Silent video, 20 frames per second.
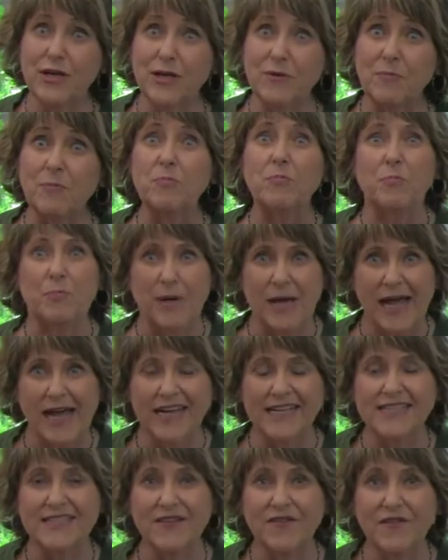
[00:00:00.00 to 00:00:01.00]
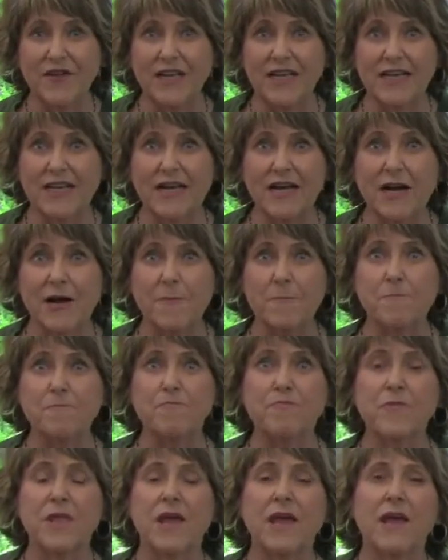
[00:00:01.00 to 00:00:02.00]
get passive income.